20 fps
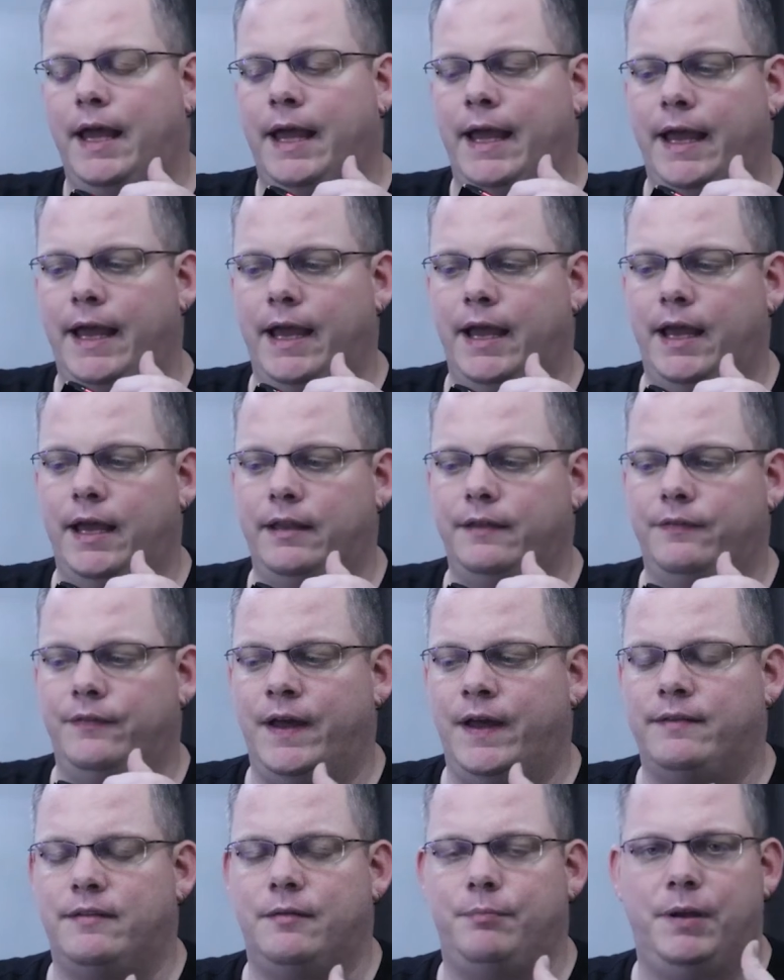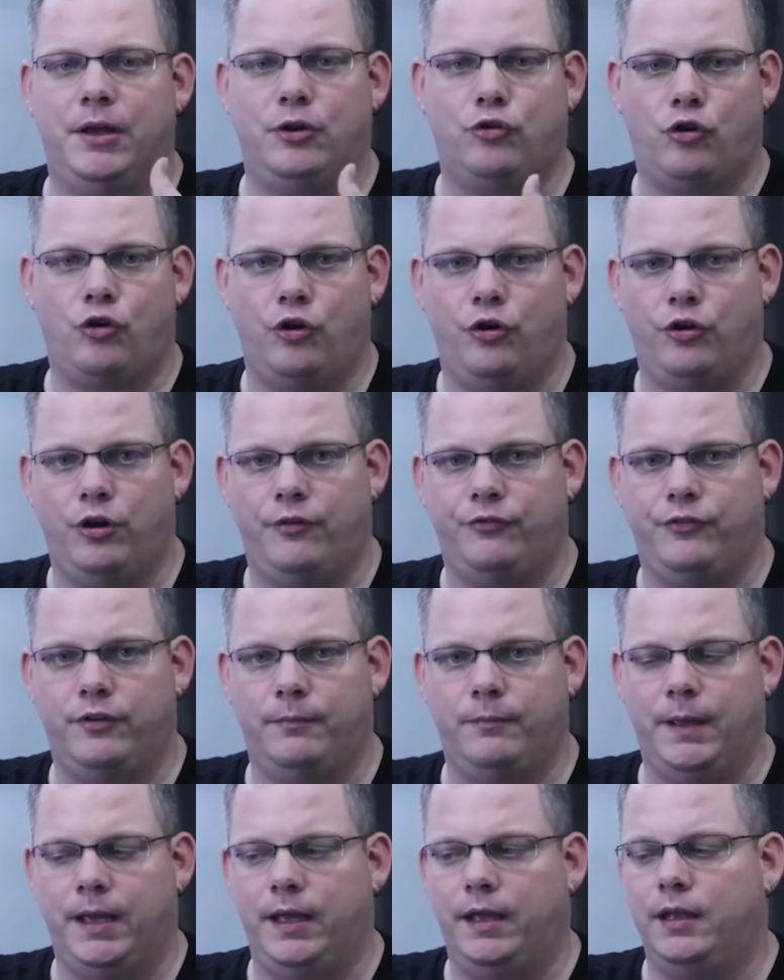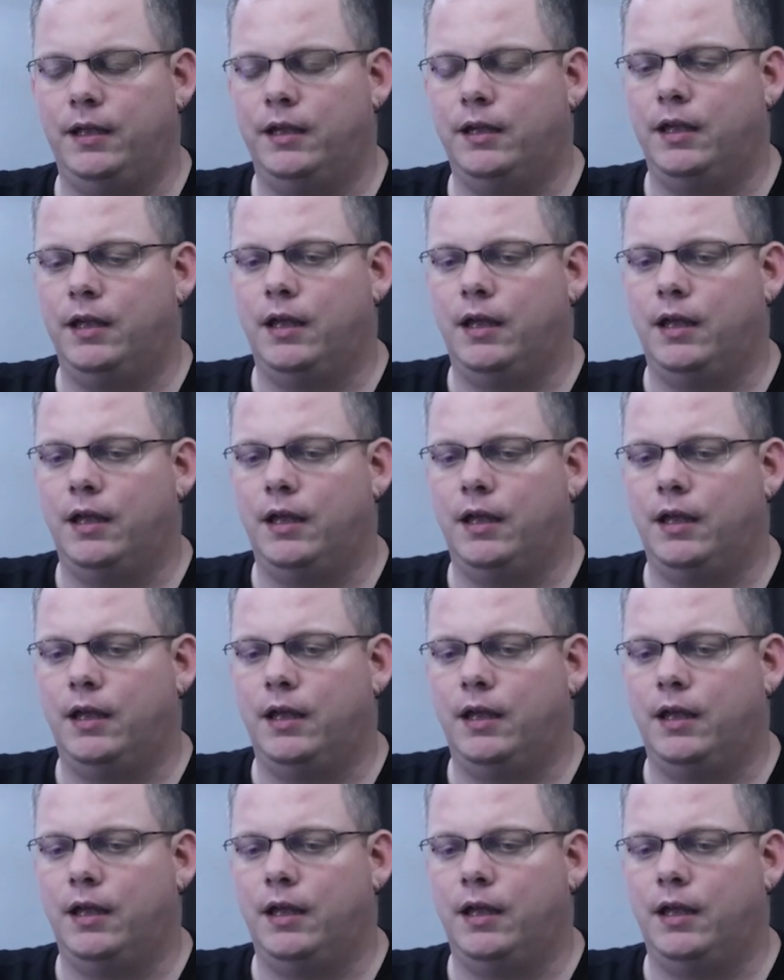And that's a big turnoff to me.